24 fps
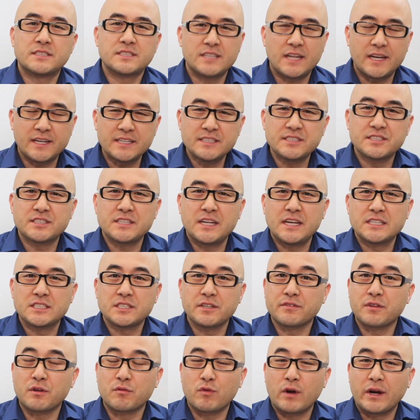The second
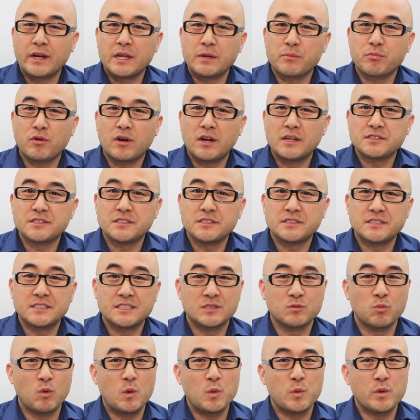stage of the writing
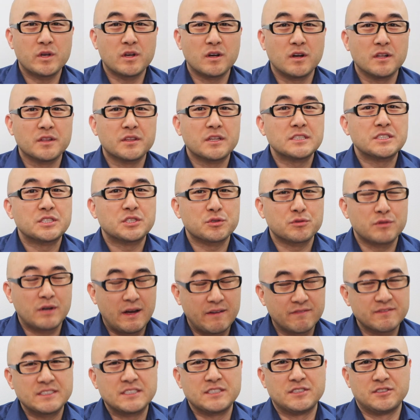process is what we call the
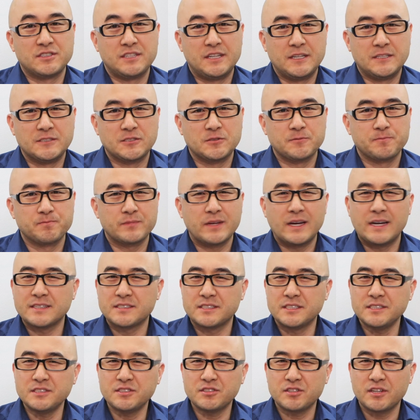drafting stage.
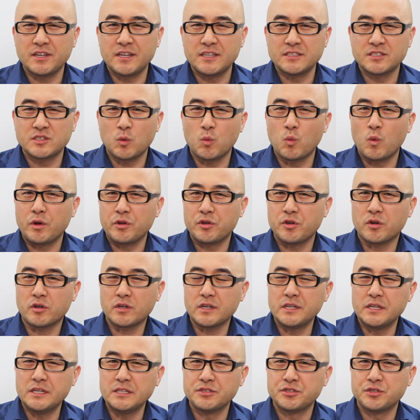At this stage,
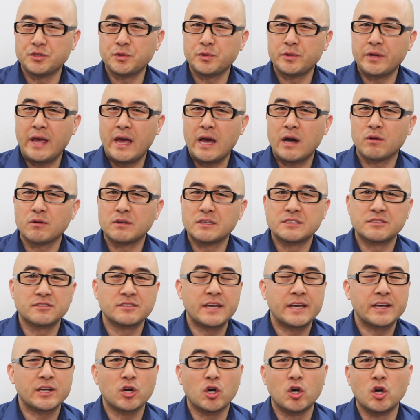what you're going to do now
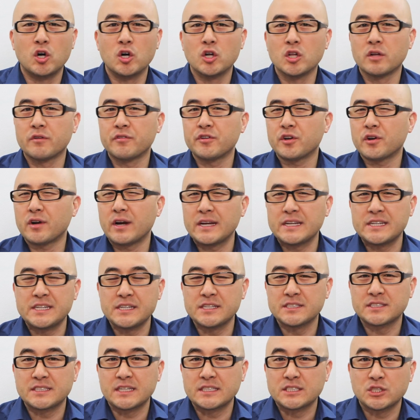is take all of your
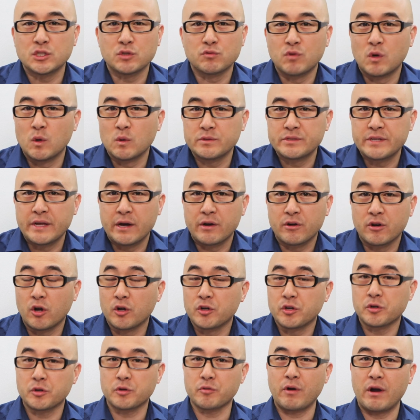ideas that you wrote
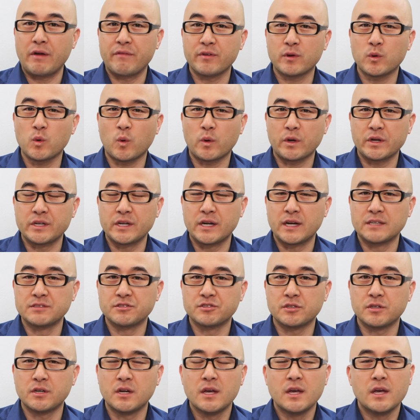down on your graphic
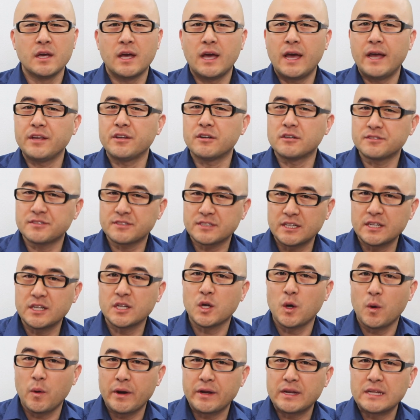organizer, and you're
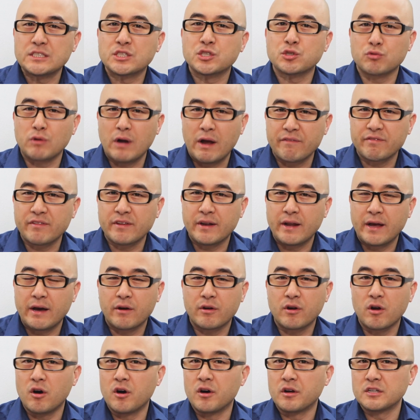just going to go ahead and draft
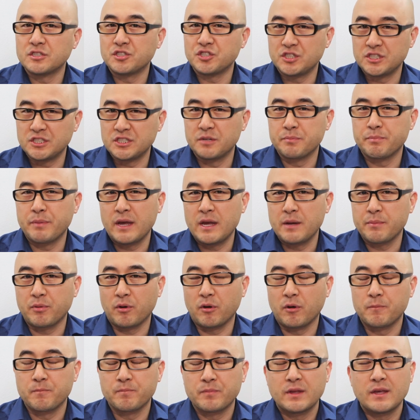it out on a sheet of
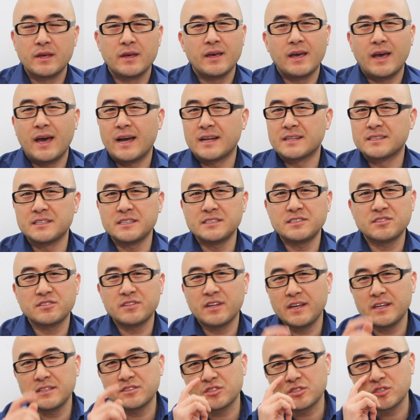paper. At
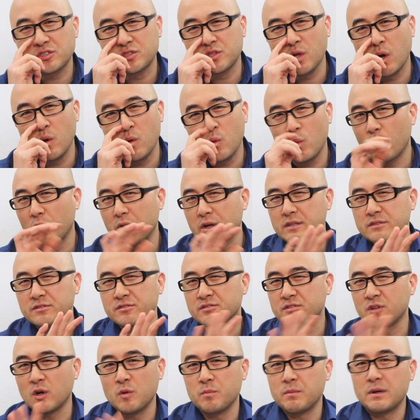this stage, don't
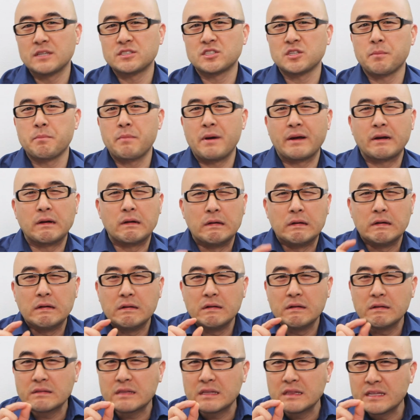worry so much
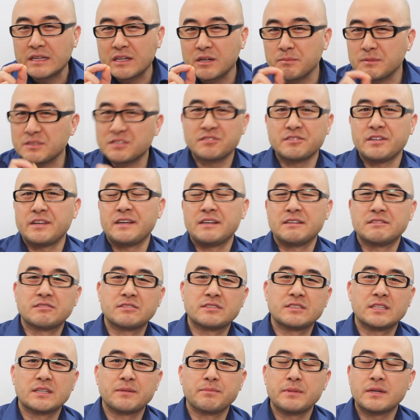about all the little
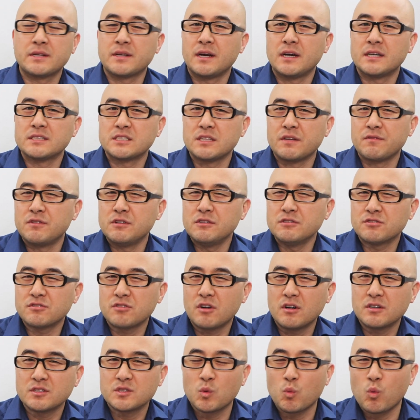mistakes, because if
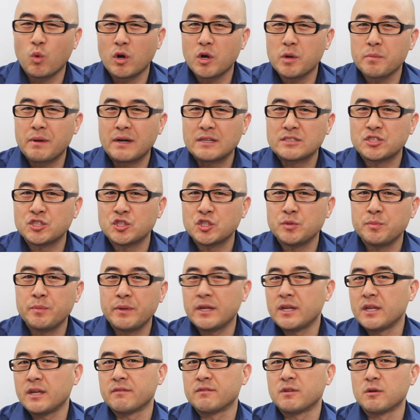you start to worry about
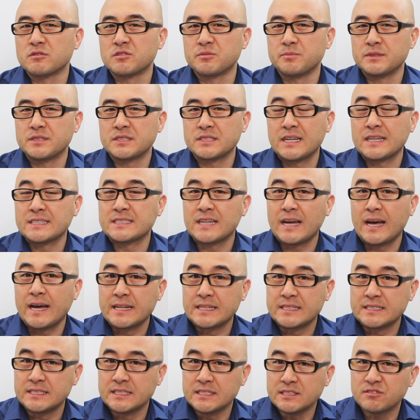too many of those
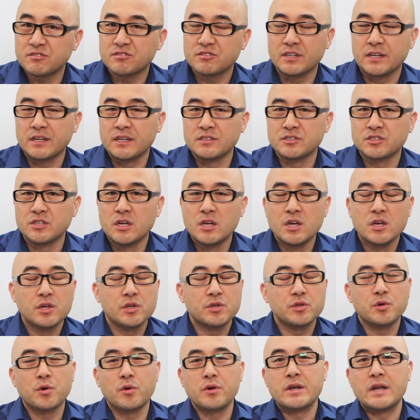mistakes at this stage,
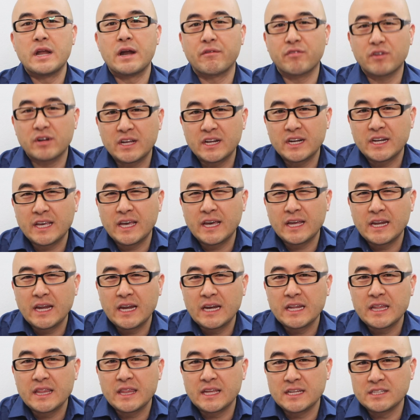you're never going to
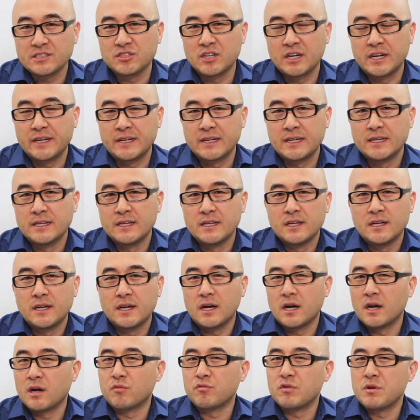get anything done.
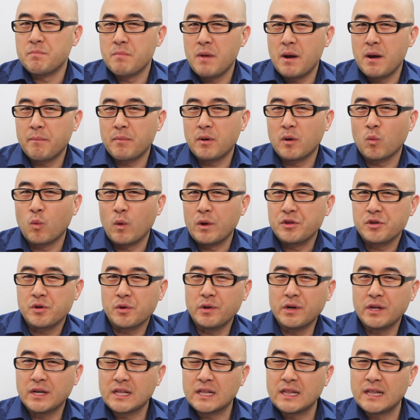Remember,
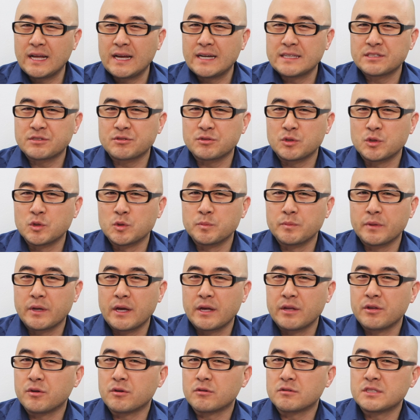when you're in a
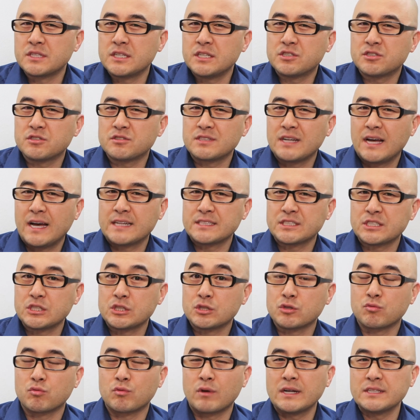classroom and your teacher's
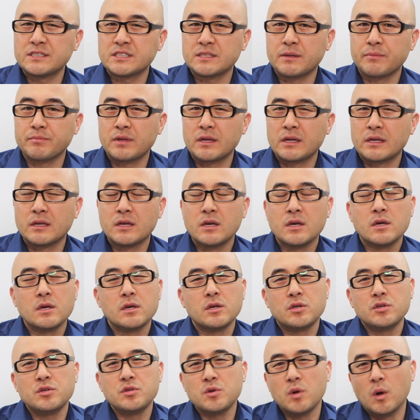asking you to write
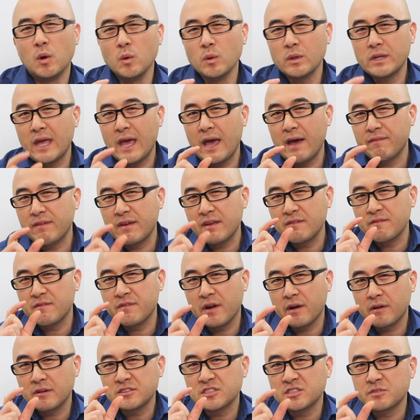something, you only have
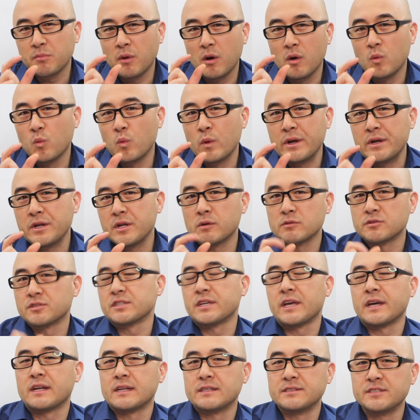a very small
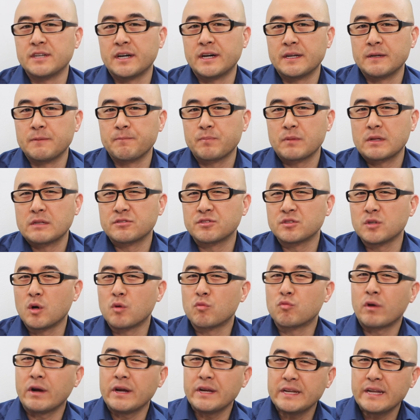window to get it done.
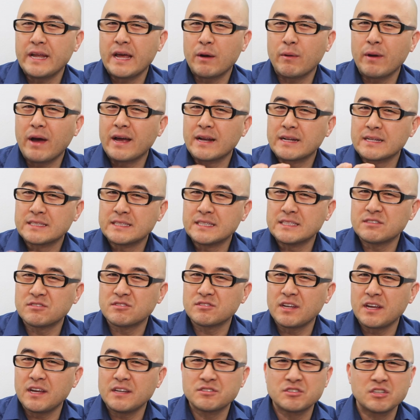So right now at
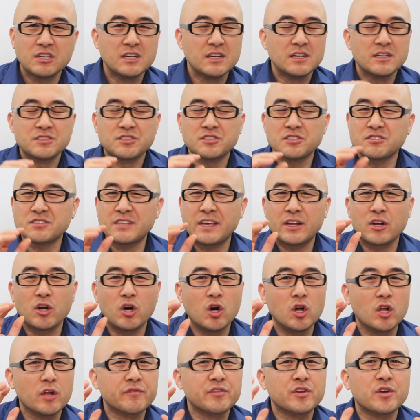this stage, just
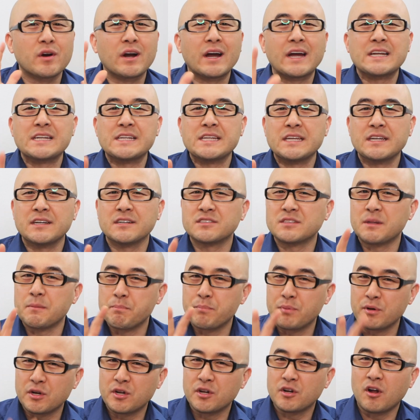get all of your
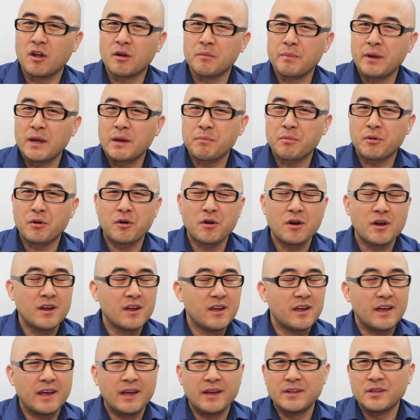ideas and put it on paper